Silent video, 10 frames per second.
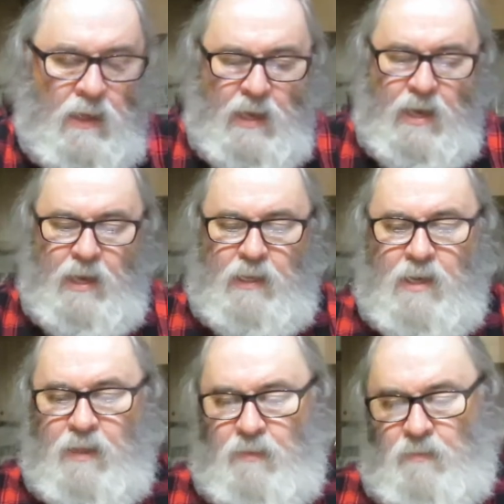And
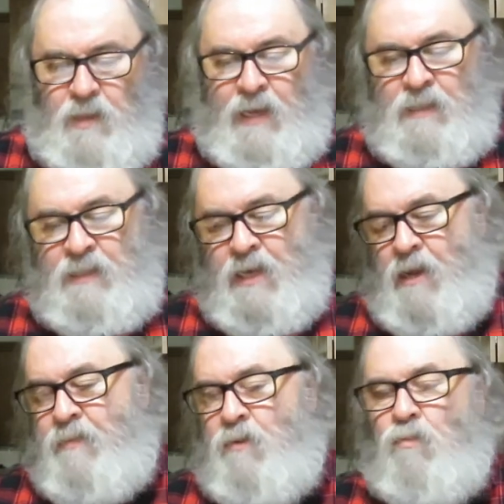uh, like I said,
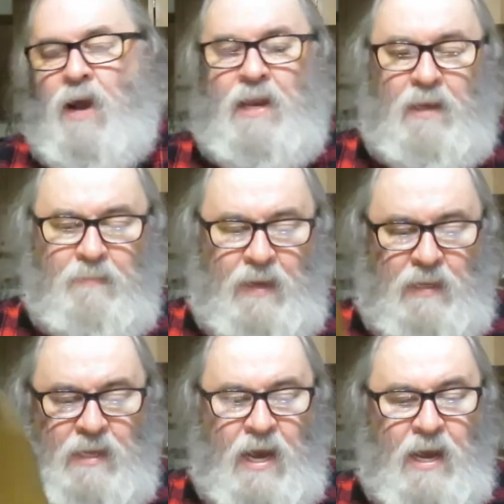I've been writing in my
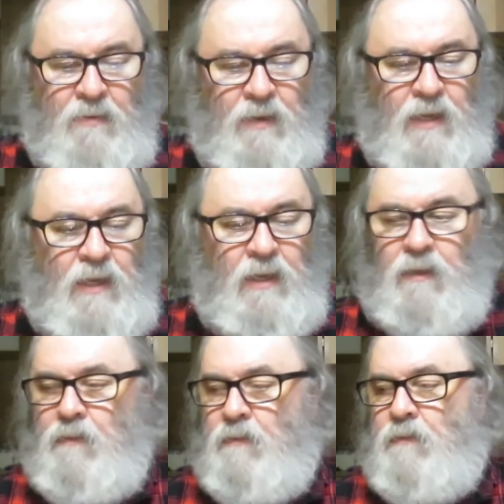diary.